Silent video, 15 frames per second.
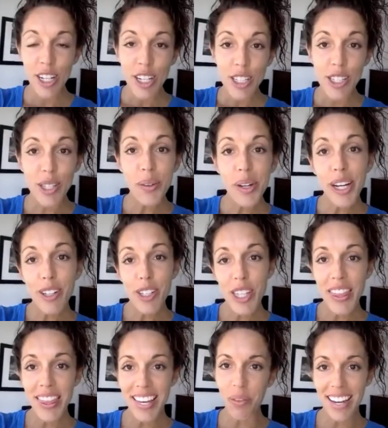So here's the
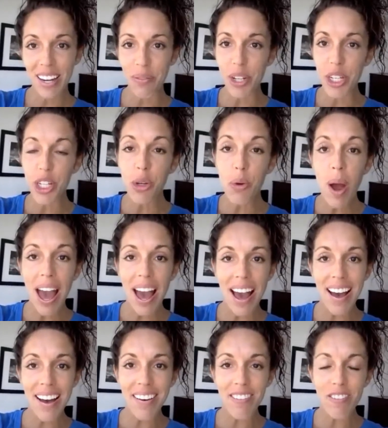thing when you
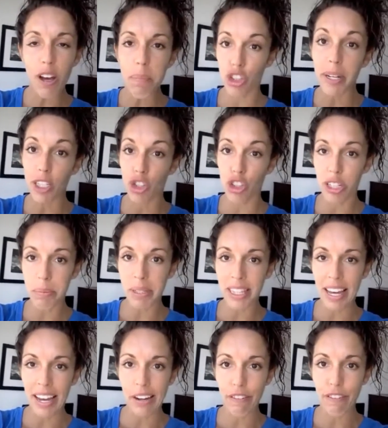have a big dream in
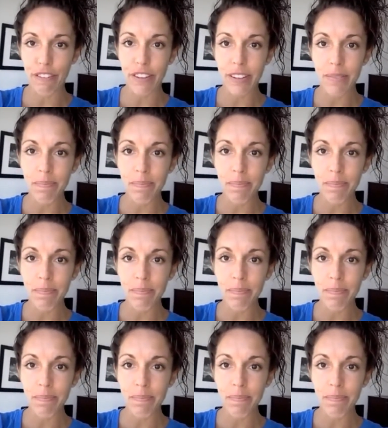life,